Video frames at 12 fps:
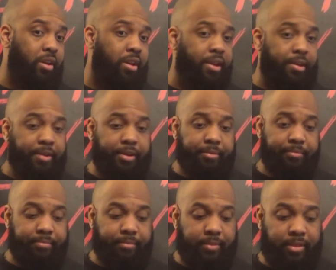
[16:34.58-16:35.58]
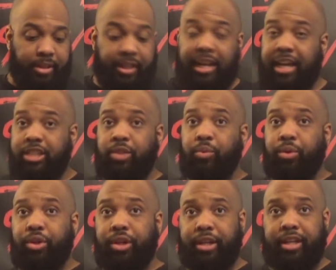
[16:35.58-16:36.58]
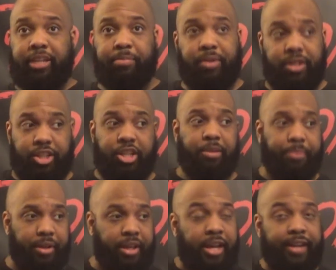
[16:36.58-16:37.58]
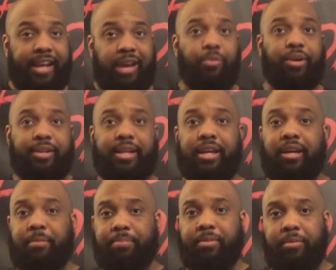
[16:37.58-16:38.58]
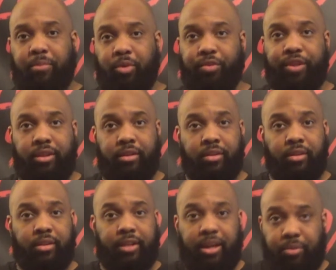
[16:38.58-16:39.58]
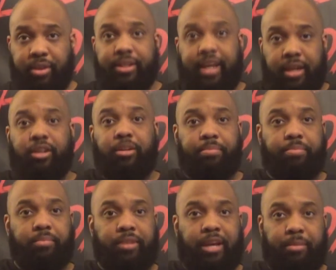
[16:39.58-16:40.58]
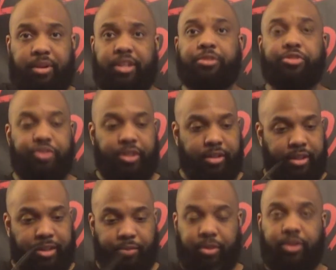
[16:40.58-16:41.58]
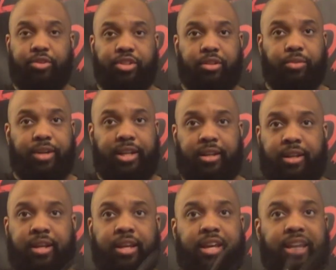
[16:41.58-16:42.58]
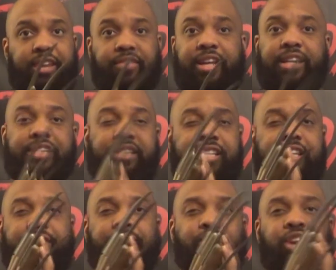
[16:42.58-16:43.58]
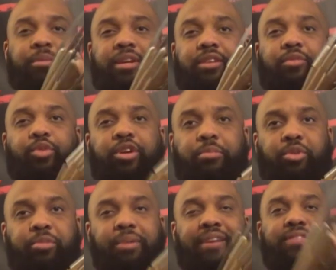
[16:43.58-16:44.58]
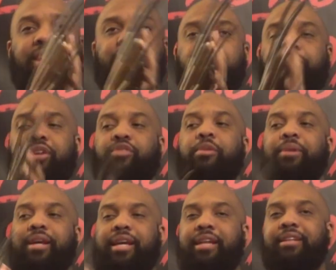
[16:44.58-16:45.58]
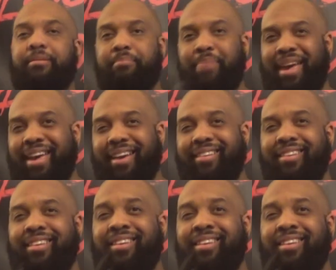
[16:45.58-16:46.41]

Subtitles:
I don't know. Elijah Wood and his production company, they want to take up the movie. They want to take it up, Nightmare on Elm Street, and want to do something with it. Even they can just get Robert Englund in one movie. But I feel like if you bring Robert Englund back,